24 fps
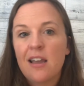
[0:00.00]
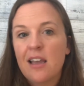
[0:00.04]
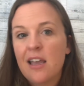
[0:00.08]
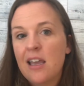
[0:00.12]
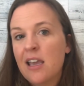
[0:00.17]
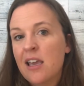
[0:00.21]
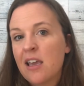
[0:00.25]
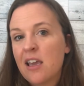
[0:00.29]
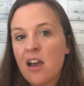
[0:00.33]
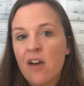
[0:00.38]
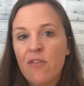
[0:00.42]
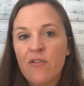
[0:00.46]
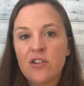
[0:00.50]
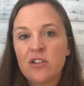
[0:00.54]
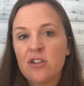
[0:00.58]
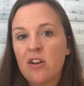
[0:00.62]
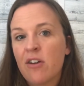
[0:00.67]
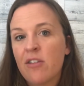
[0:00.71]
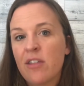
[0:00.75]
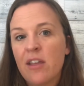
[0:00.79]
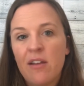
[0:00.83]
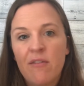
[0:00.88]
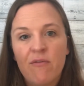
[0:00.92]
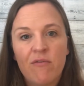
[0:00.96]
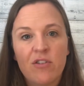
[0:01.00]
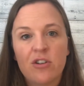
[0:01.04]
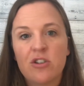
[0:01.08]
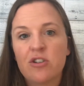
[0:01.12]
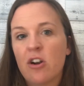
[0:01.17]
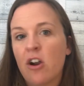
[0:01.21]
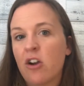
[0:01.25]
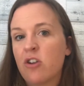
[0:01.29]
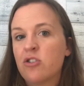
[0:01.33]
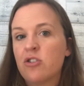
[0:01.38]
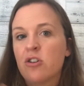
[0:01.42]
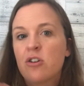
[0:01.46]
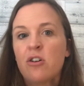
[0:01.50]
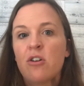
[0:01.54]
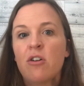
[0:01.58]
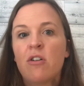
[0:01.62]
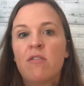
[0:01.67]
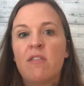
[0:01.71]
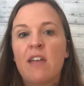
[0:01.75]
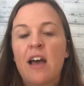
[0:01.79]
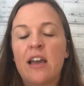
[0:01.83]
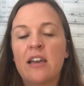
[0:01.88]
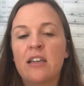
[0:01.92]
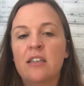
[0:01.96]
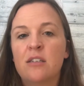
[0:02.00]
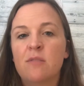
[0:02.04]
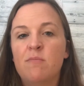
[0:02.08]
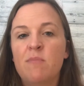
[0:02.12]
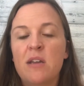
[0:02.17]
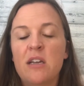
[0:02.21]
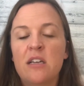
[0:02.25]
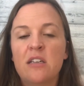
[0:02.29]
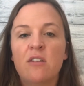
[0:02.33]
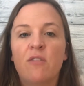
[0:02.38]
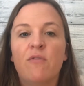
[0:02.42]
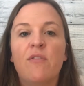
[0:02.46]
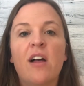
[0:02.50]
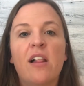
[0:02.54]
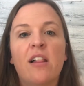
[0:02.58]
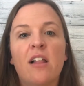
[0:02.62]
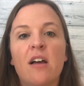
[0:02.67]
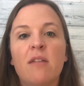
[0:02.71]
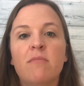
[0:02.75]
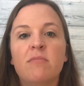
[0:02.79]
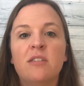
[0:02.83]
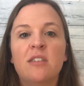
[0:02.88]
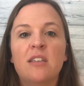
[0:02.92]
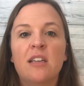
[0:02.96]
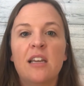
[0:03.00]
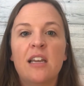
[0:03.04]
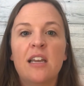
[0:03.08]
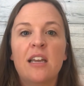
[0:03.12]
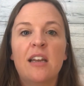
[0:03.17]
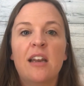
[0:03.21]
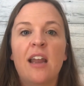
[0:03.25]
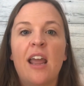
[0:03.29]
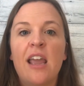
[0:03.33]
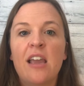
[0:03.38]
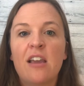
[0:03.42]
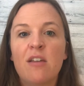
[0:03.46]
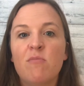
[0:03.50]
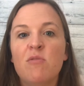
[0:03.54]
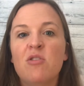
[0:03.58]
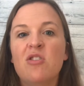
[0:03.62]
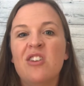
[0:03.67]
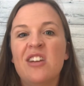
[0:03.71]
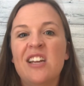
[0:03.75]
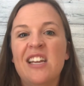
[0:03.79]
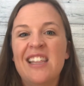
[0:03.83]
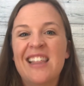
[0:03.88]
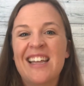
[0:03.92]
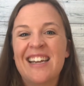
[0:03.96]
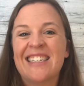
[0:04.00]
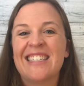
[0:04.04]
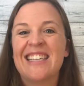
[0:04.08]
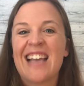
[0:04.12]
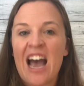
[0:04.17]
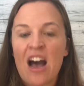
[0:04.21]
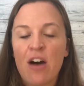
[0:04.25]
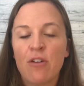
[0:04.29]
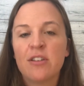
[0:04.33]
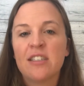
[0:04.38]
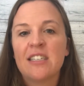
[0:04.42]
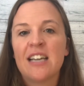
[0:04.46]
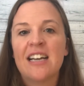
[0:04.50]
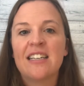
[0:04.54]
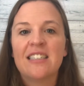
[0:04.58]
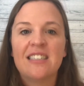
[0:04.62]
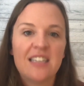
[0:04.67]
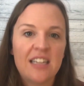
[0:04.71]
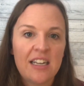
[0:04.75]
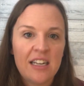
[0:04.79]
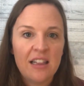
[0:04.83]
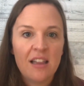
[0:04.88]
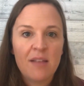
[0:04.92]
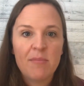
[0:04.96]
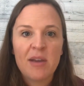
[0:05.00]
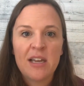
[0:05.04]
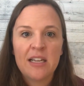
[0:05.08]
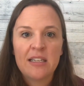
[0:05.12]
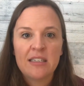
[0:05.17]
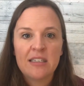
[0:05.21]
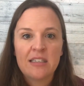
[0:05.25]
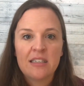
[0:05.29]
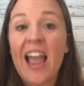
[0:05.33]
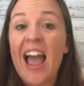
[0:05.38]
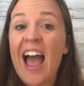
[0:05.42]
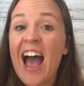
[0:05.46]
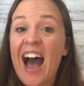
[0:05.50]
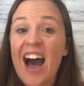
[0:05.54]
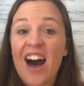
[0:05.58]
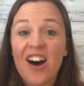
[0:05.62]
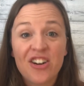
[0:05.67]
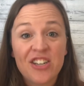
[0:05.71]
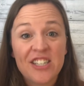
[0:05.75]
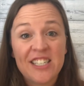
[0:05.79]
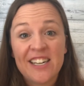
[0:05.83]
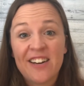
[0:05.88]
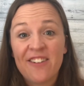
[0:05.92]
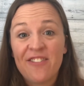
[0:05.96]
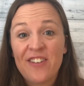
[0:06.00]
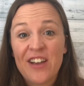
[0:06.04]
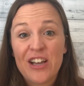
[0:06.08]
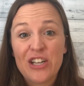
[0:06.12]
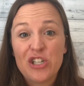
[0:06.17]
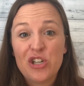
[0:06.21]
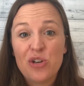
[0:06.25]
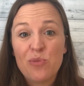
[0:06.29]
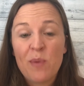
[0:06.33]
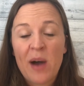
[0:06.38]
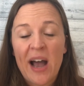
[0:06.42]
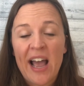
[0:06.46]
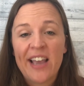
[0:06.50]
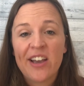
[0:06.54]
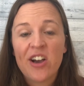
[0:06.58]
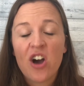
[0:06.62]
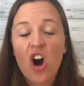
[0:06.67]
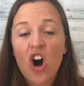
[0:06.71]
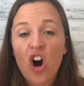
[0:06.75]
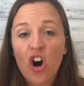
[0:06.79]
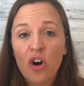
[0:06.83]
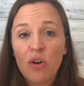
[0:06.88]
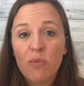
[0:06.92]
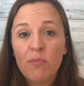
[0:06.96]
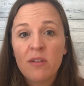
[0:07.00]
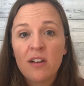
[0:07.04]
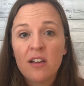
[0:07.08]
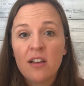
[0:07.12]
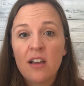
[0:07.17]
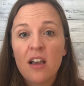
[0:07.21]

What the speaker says: It covers all the infrastructure that is being developed in a community that is outside city limits. How does it affect you buying a home?